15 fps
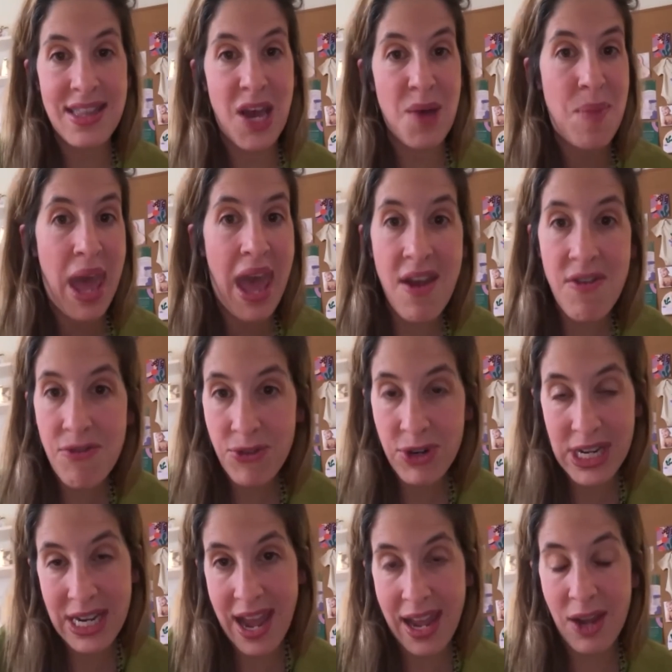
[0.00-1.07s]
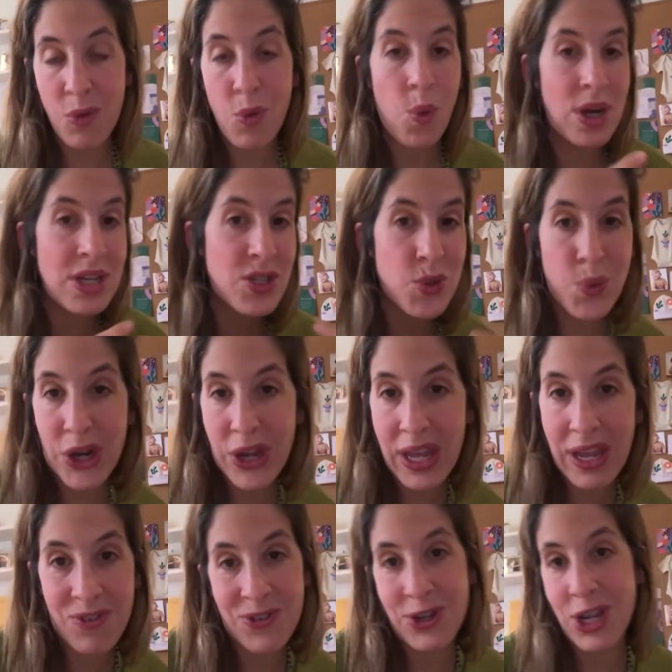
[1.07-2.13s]
them every day. What's
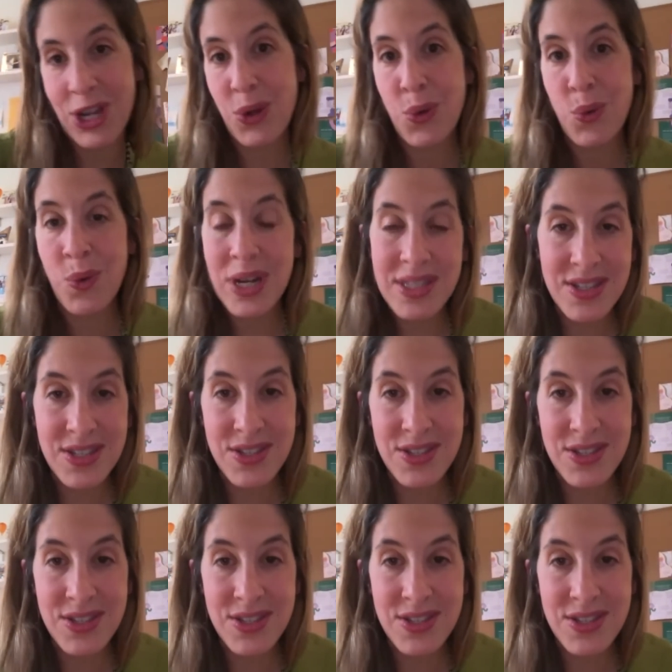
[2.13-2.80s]
working for you? What's